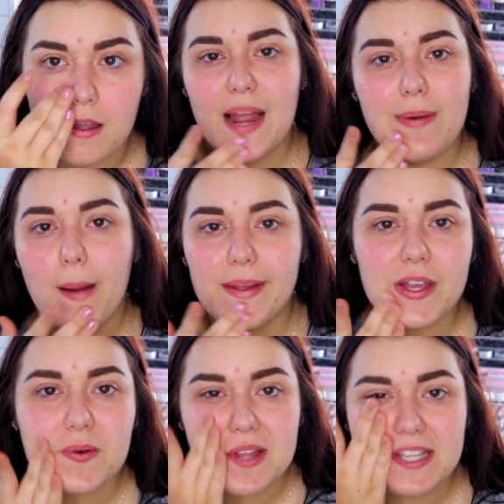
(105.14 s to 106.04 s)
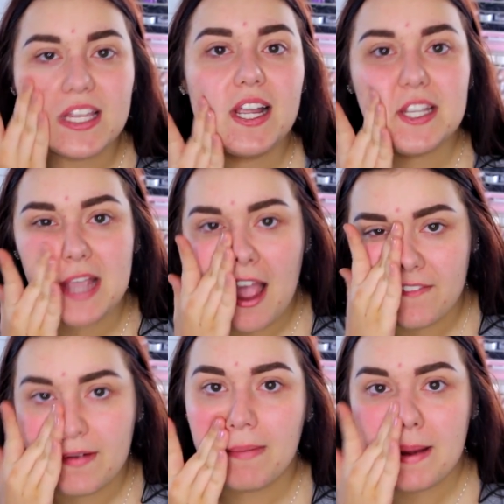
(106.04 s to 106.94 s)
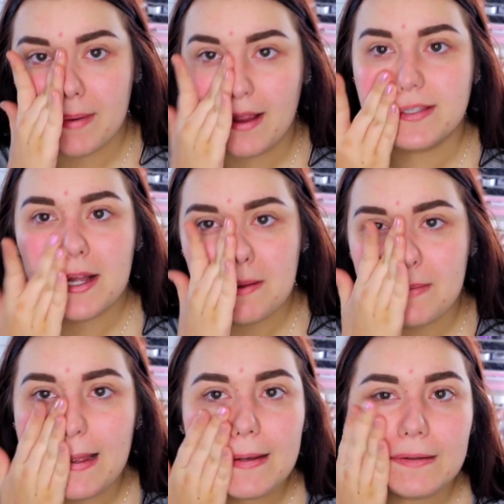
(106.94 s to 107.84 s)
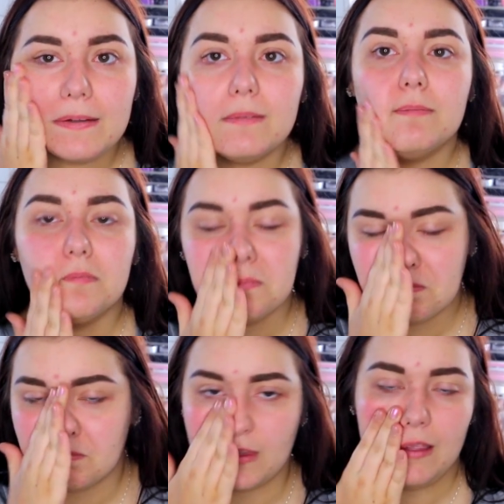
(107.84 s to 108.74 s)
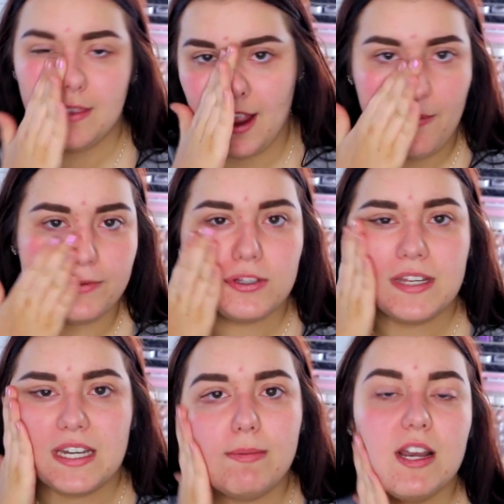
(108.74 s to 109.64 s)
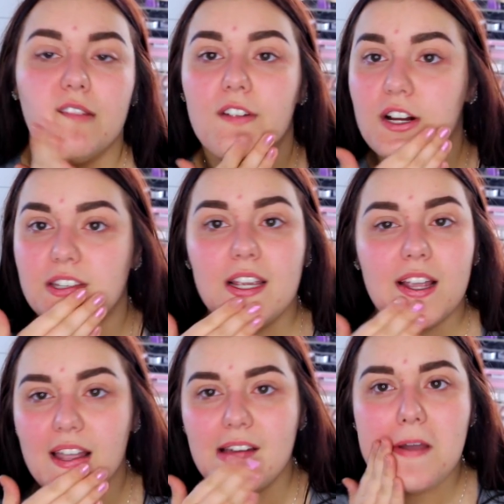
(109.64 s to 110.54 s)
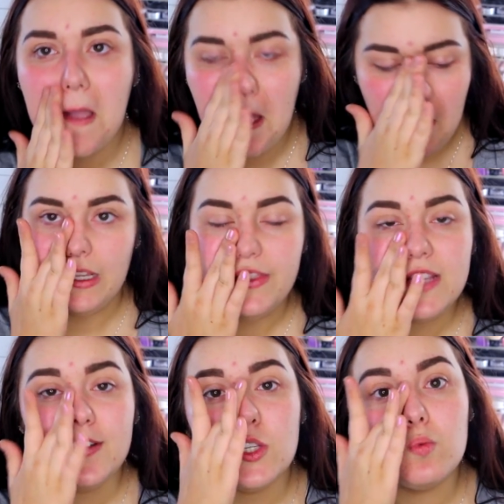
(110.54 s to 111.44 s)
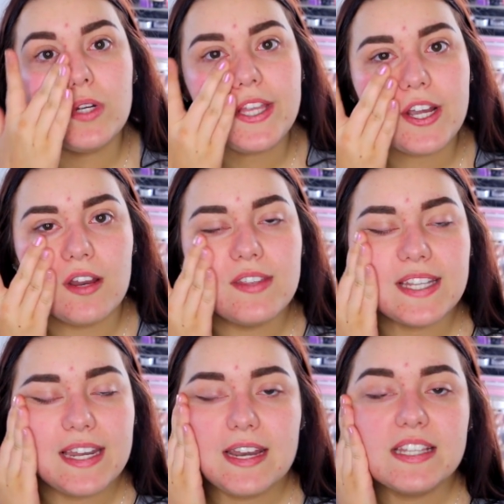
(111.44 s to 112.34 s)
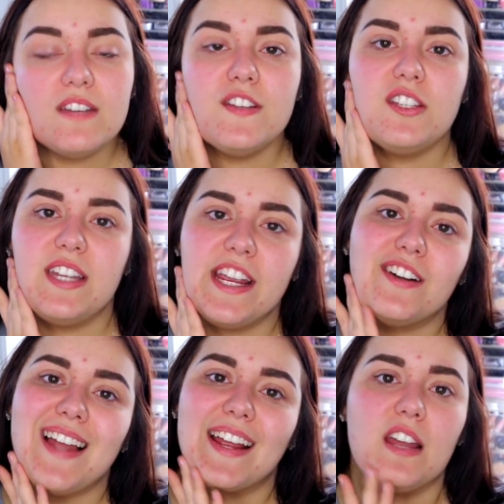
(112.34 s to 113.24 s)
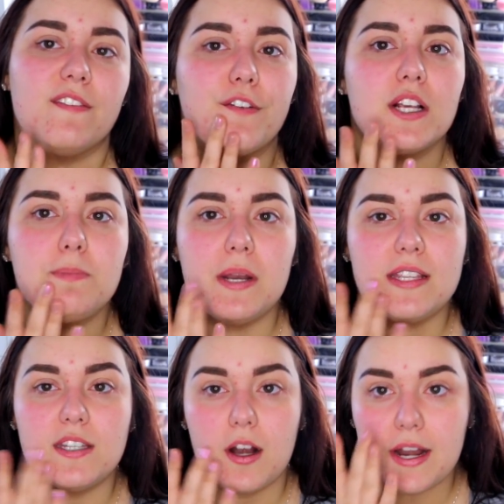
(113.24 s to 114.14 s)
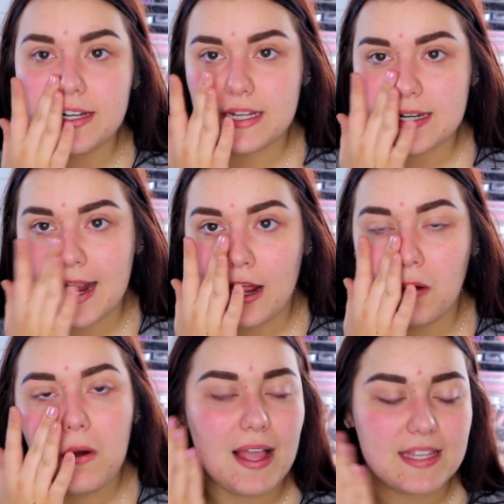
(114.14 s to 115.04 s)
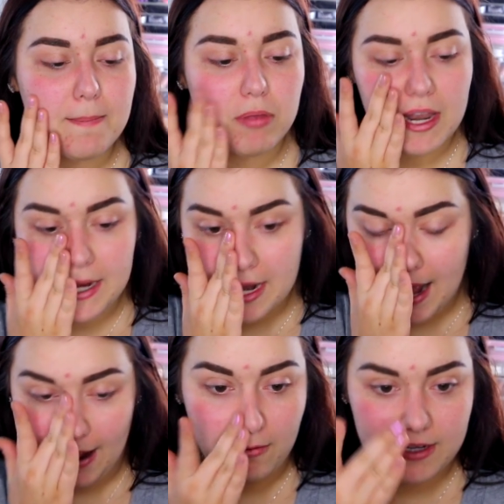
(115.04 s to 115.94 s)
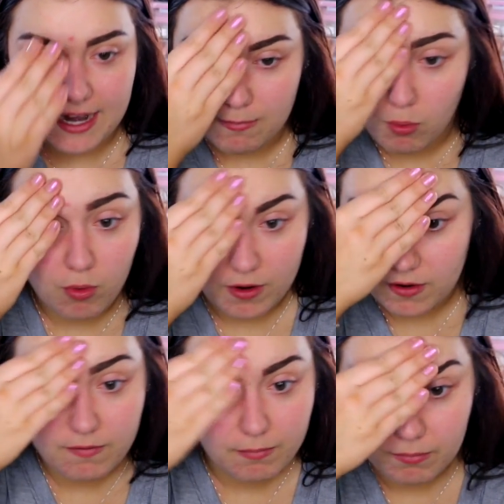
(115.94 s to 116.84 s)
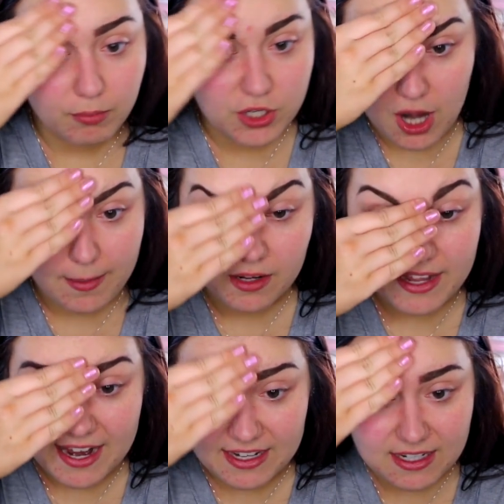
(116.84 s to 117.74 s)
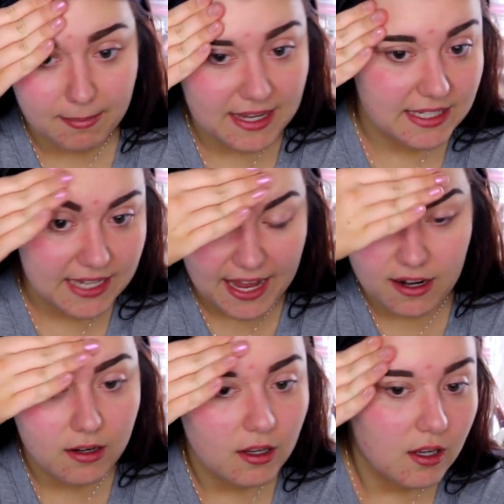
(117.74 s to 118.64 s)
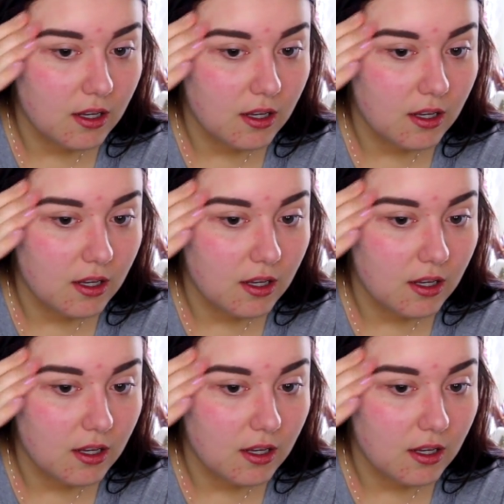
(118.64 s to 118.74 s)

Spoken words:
I probably look really silly because I have my brows on, but they always just need to be done first. This feels really good on the skin. It doesn't feel sticky or tacky at first, but it's starting to now as I'm blending it out and more predominantly into my skin.